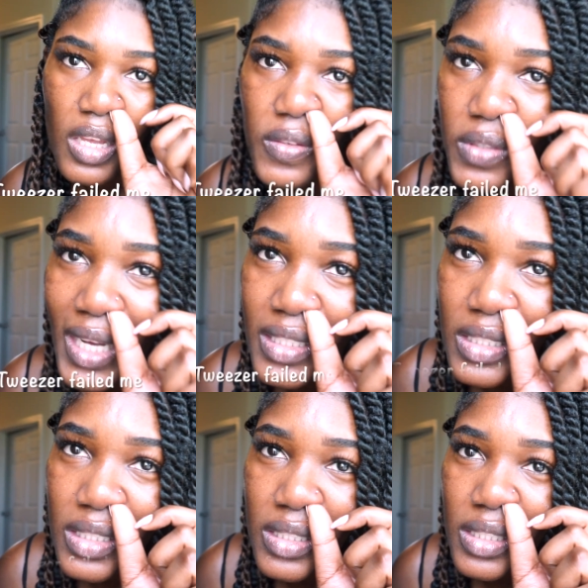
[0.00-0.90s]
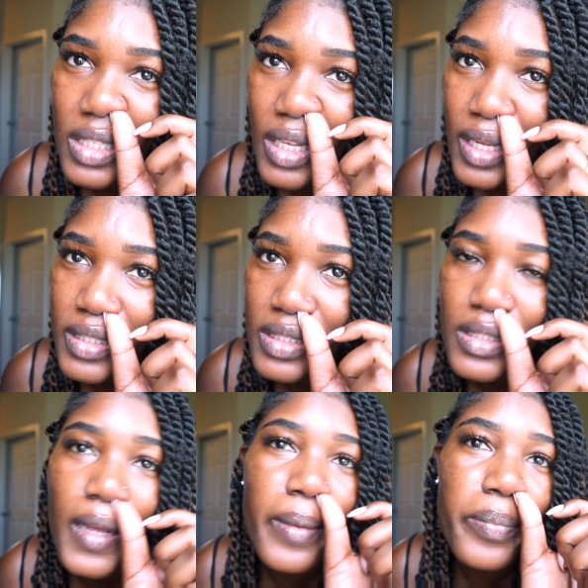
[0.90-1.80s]
you guys can see it's
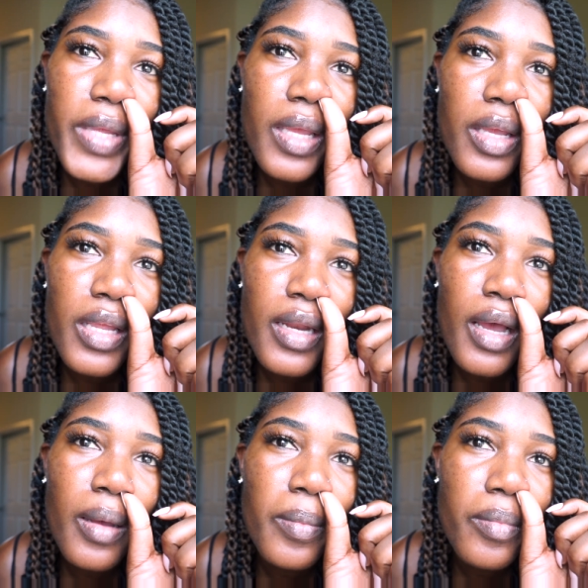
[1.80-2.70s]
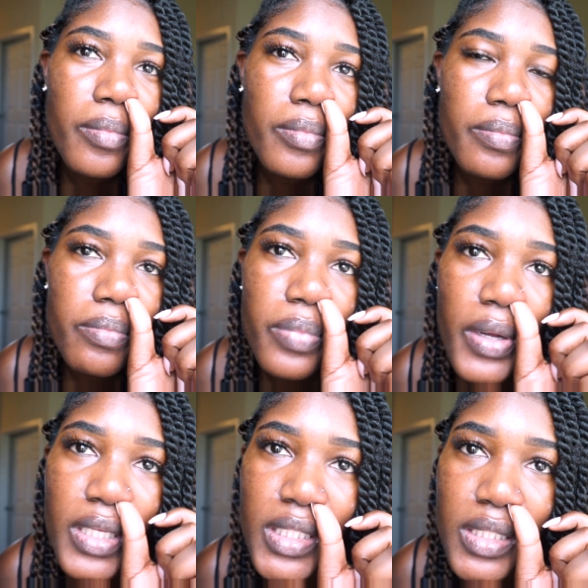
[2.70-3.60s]
like peeking up
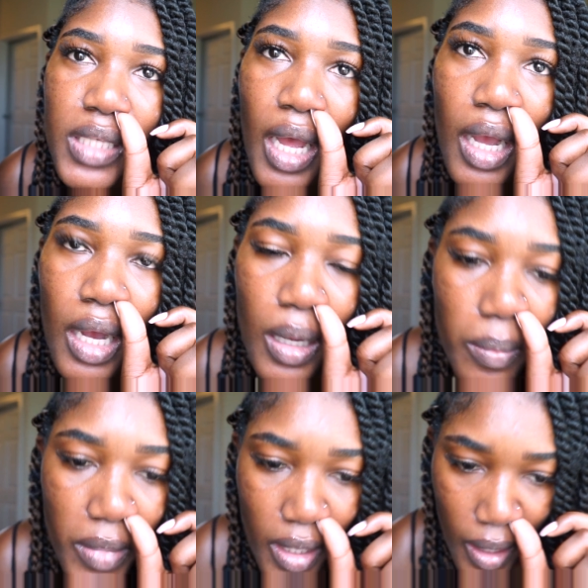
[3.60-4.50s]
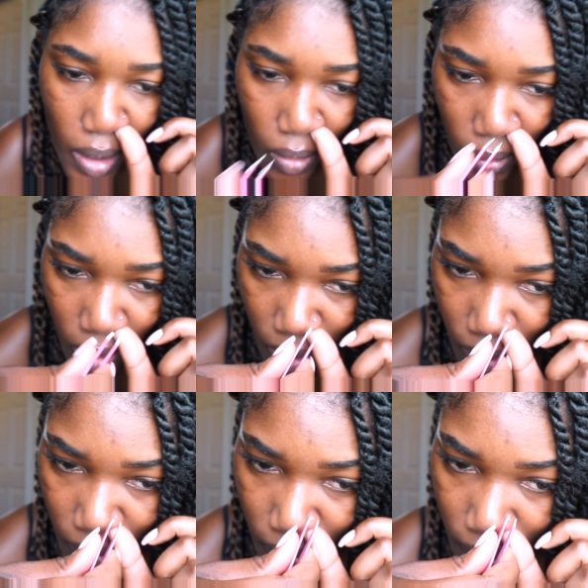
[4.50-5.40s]
but it's not coming out
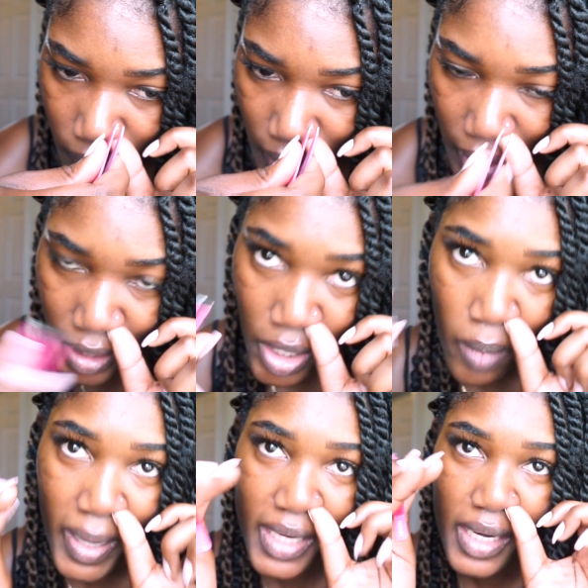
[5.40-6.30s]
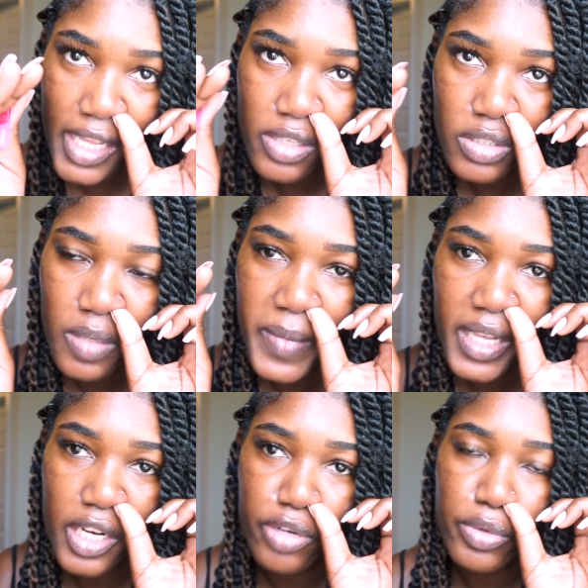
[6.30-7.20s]
I know my nails are
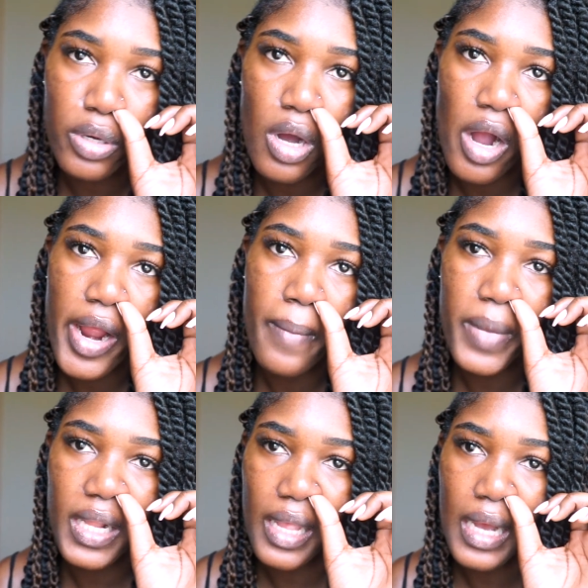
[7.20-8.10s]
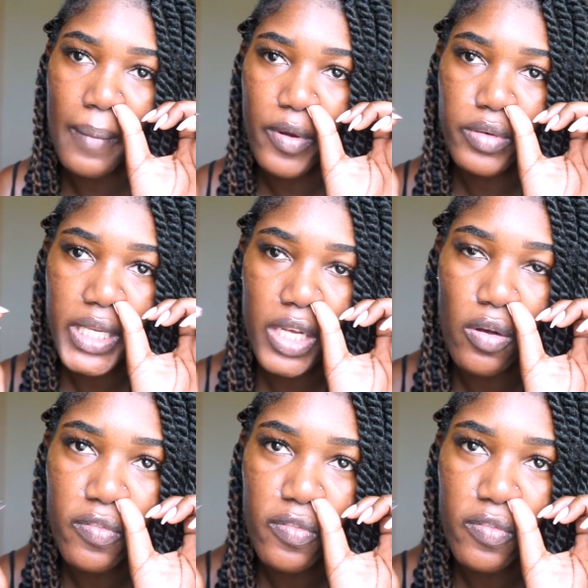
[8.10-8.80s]
making it real hard, but like I'm gonna really go